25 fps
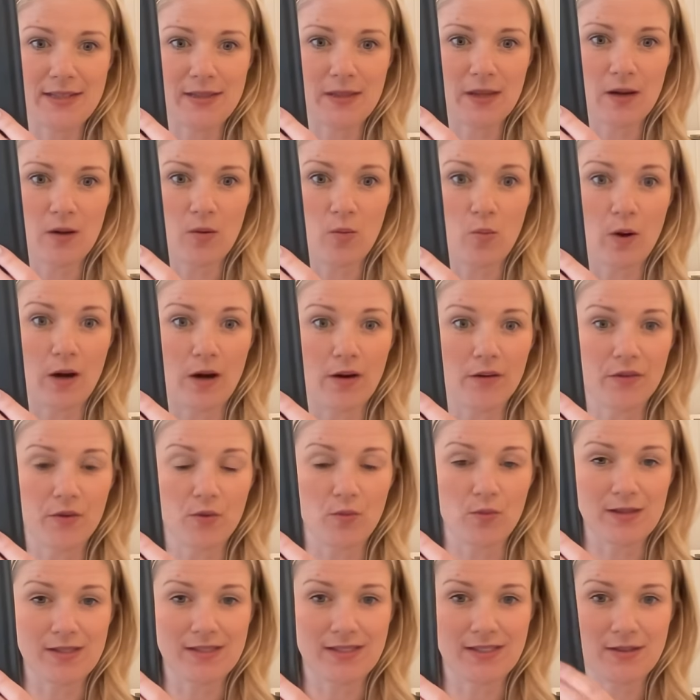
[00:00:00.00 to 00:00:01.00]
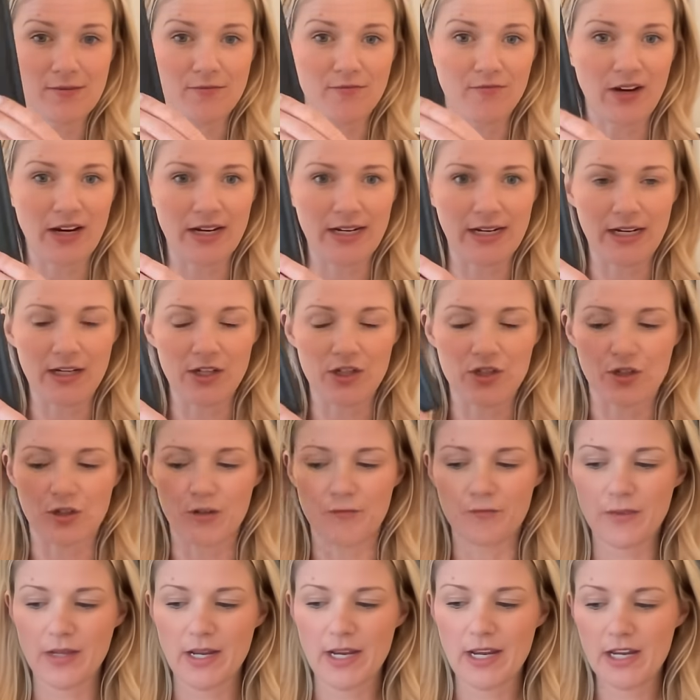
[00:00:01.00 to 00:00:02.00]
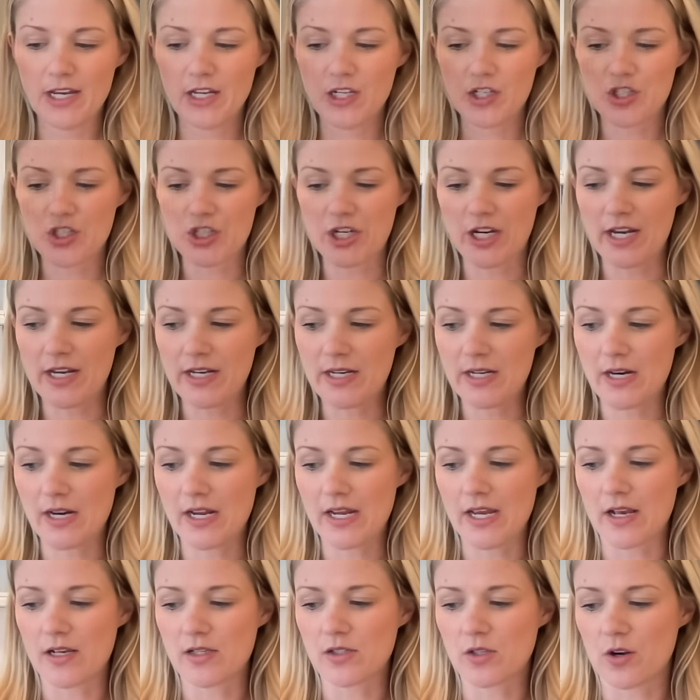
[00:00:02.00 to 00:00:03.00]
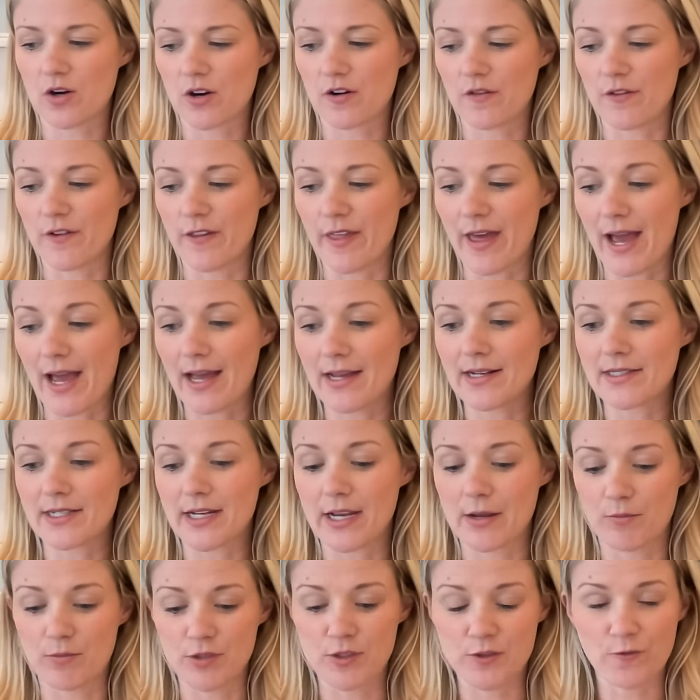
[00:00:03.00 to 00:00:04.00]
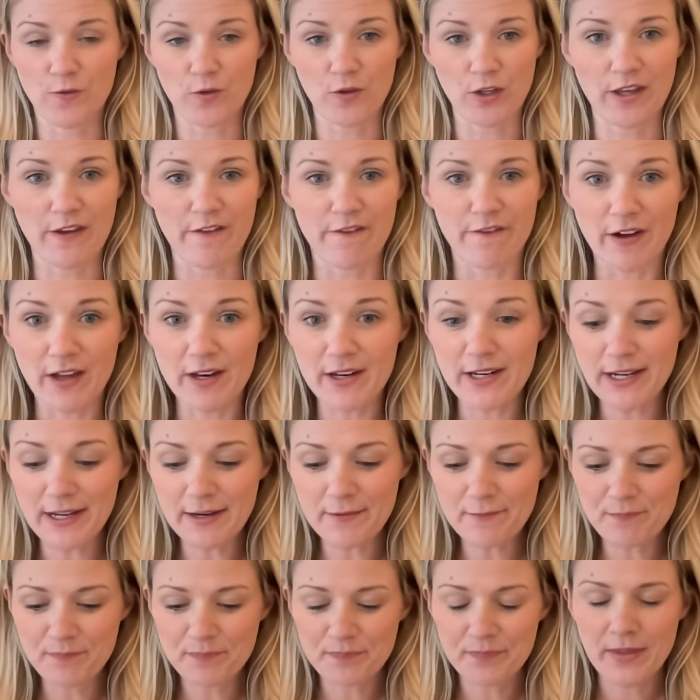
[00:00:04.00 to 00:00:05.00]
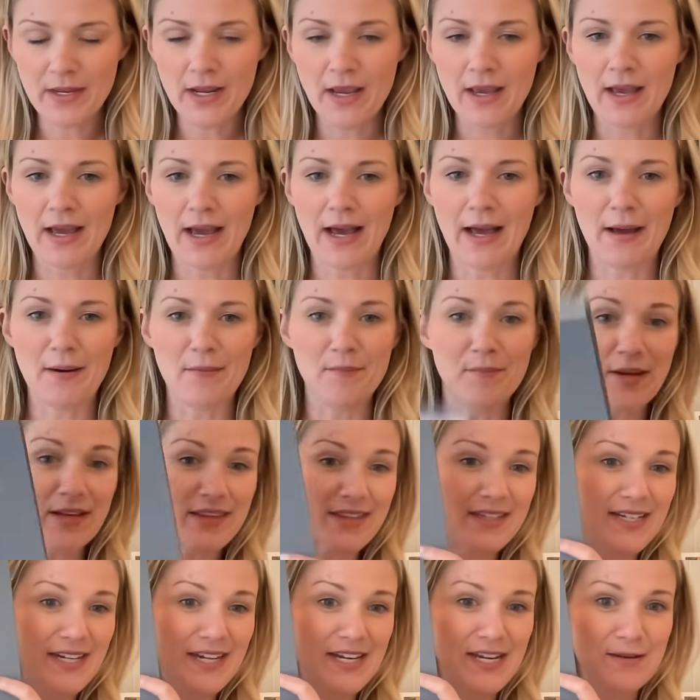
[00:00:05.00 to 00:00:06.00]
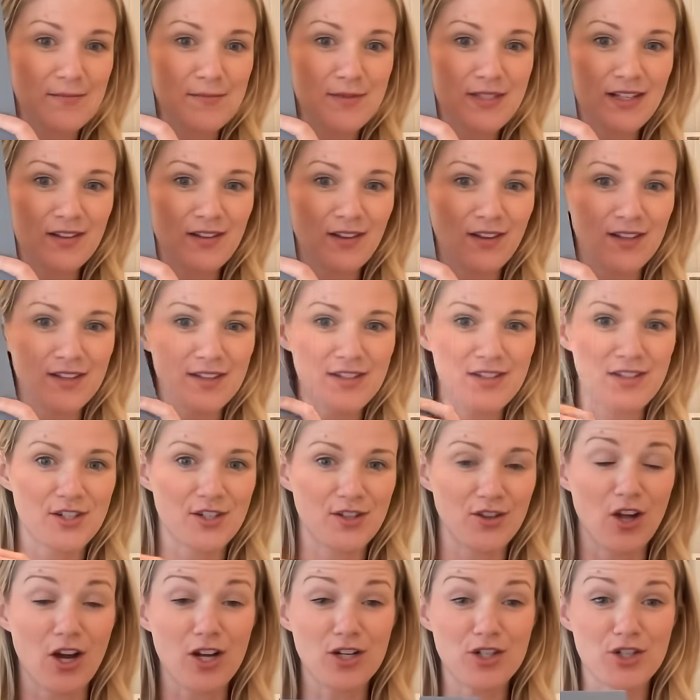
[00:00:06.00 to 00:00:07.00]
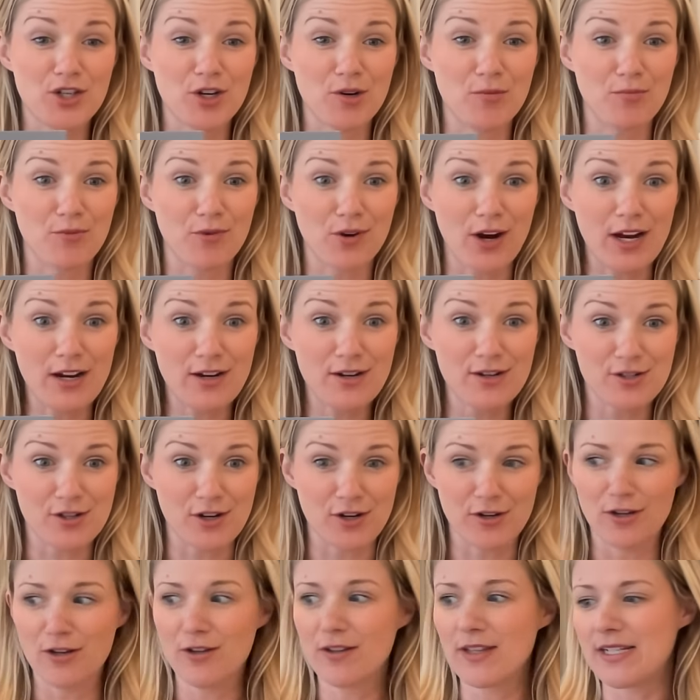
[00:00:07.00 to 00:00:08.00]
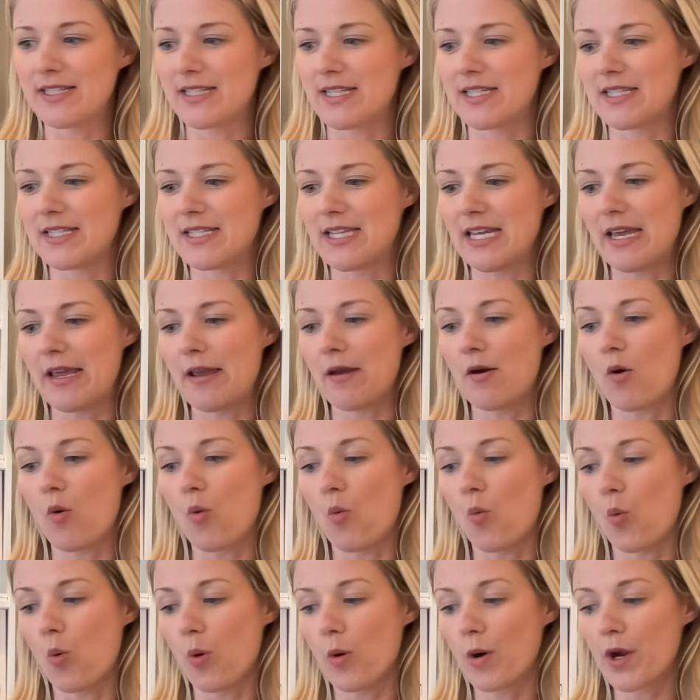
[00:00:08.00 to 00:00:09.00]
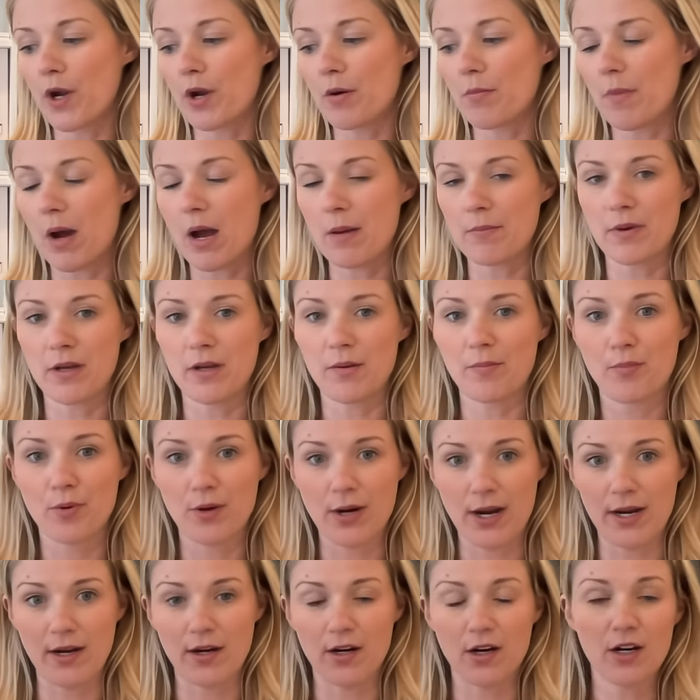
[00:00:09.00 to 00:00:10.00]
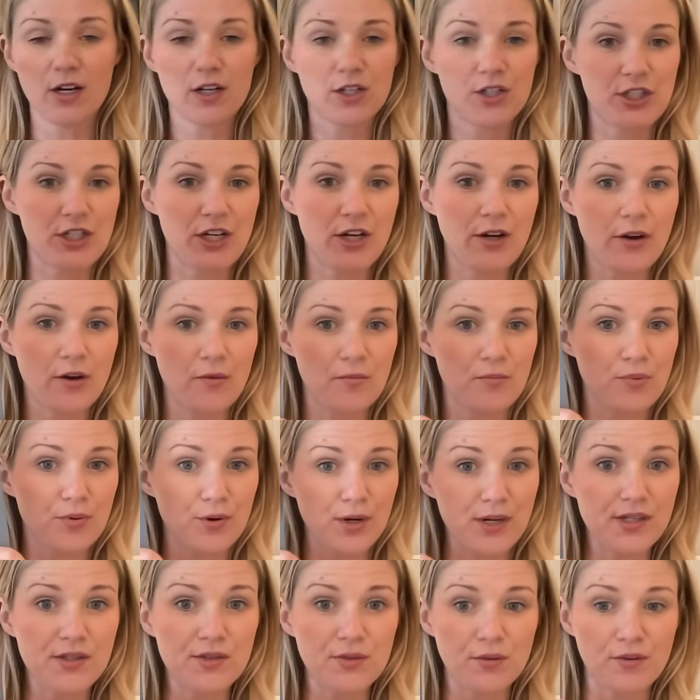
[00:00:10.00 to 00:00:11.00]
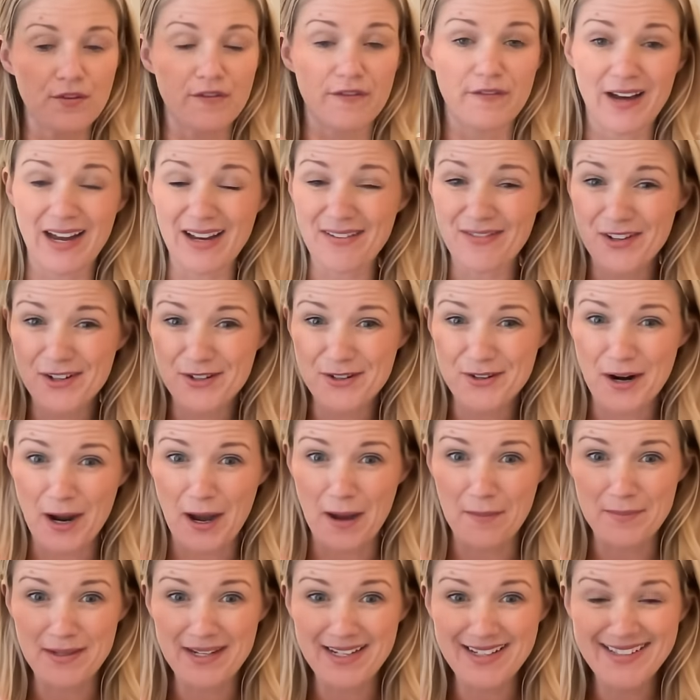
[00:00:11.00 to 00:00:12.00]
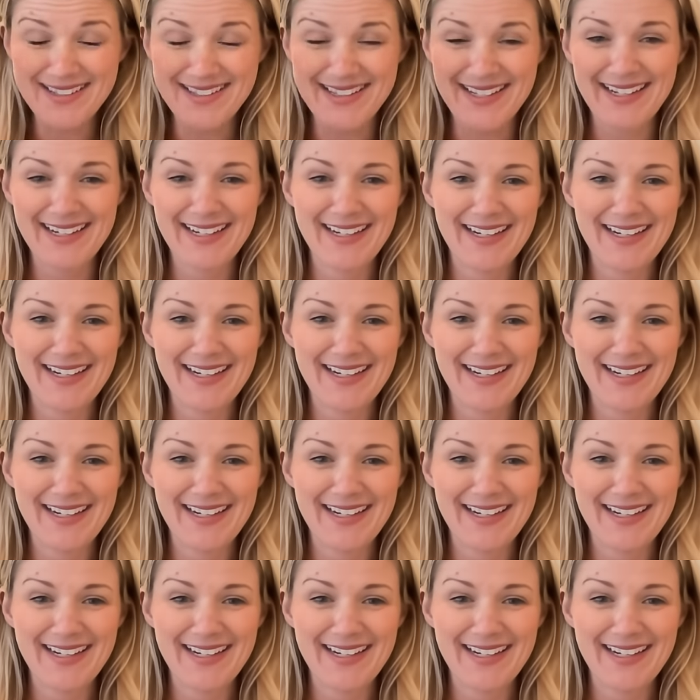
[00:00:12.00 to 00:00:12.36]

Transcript: the Wealth Wisdom Financial. She did a Kickstarter for that and was fully funded. Uh, Bethany Kimsey launched, launched her prayer journal. This is the Warrior Mama Prayer. She pre-sold five hundred copies